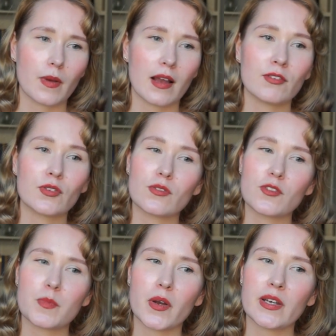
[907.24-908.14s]
I've not
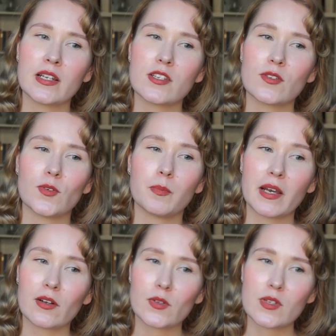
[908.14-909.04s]
spoken to
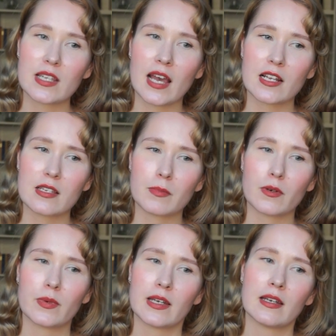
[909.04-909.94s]
Pickles yet,
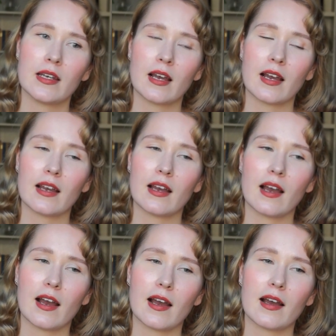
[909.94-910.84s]
but we
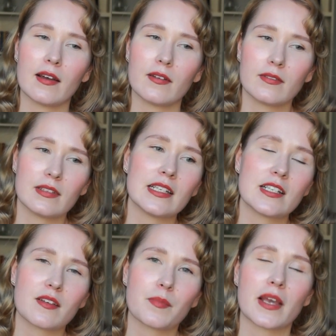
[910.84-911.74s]

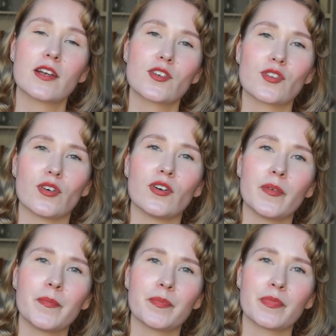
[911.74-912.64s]
need to make
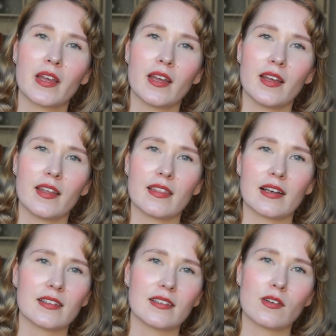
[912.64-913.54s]
sure
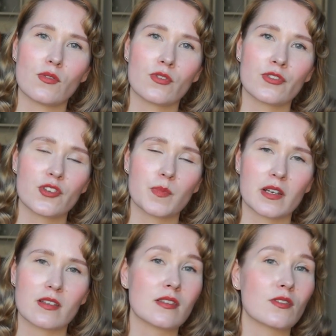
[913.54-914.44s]
that the launch,
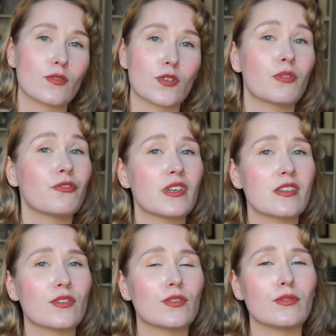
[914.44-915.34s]
because it's also a
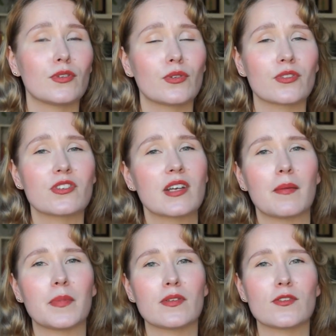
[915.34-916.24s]
physical launch,
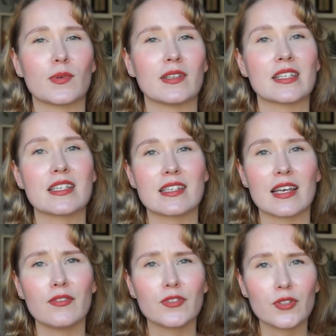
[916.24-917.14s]
happens when it's
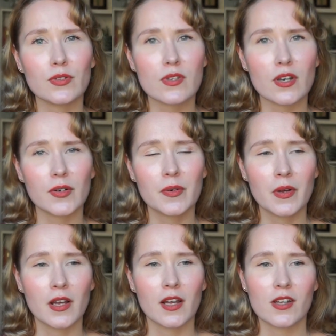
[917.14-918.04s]
safe to do so.
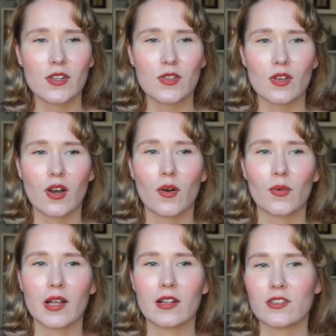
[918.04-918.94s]
So
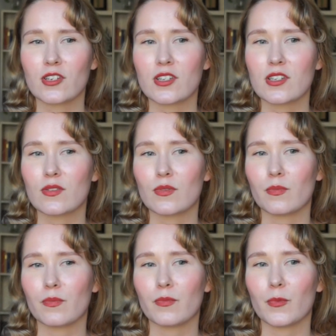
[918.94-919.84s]
we'll just
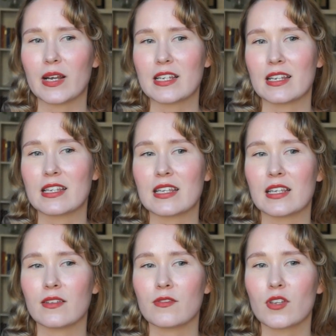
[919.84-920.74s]
wait and
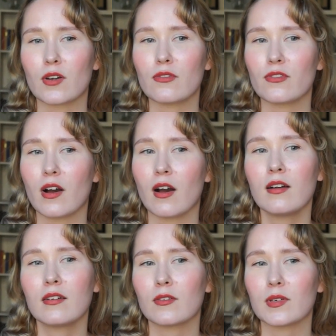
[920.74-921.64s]
see. So
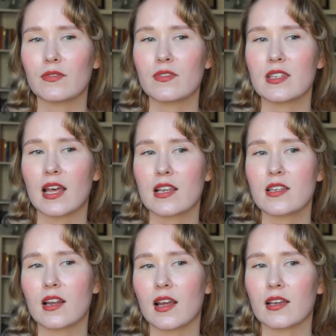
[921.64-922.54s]
far, we've said
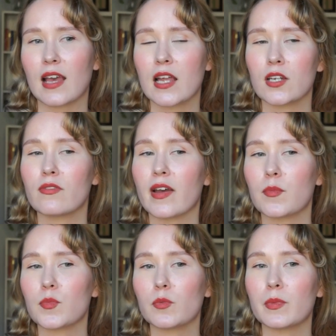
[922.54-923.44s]
like end of
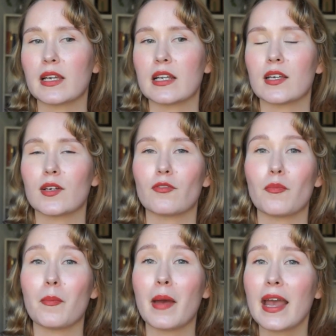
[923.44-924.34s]
April, beginning of
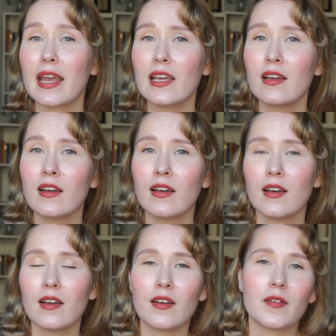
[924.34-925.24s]
May.
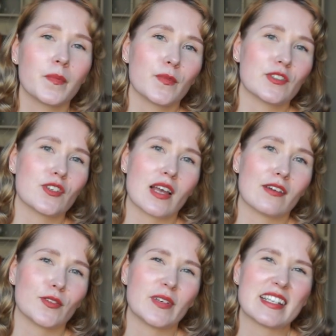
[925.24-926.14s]
We'll just
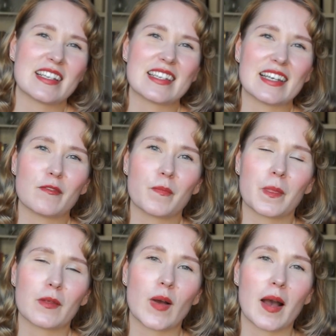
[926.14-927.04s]
have to wait and see
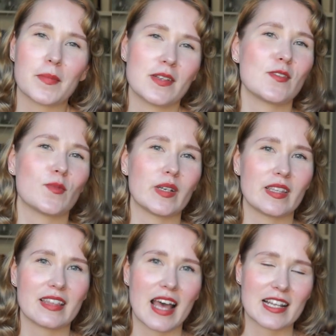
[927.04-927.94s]
what happens
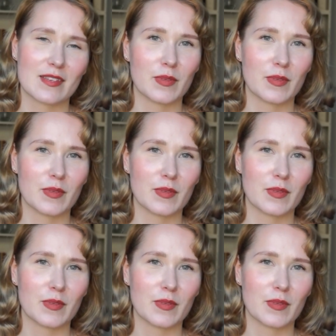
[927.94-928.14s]
with that.